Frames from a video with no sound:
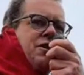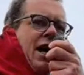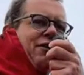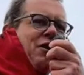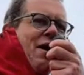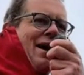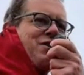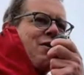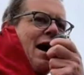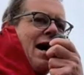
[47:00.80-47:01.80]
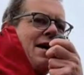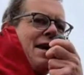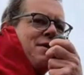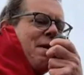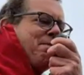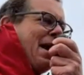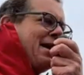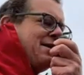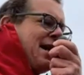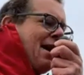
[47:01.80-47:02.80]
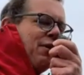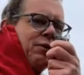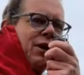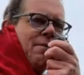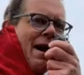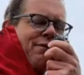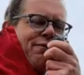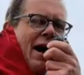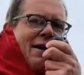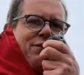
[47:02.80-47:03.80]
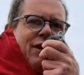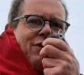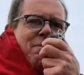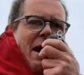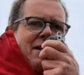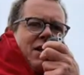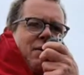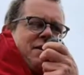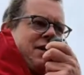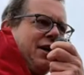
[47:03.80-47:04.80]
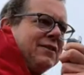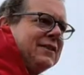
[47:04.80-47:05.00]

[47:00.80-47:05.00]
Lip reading: Delta X-Ray. There's my buddy Darrell. You're about a 5'6", mate, QSL.